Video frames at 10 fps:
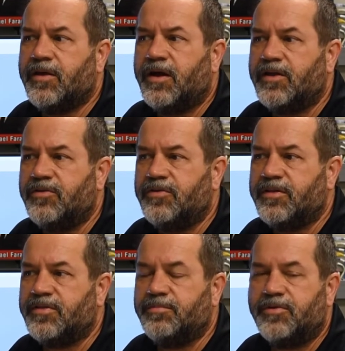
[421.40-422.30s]
I know
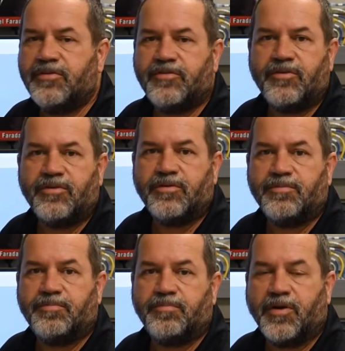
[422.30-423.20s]
that the bookstore
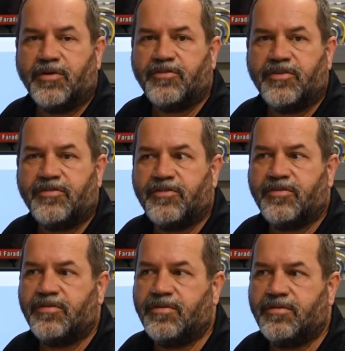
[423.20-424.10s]
purchased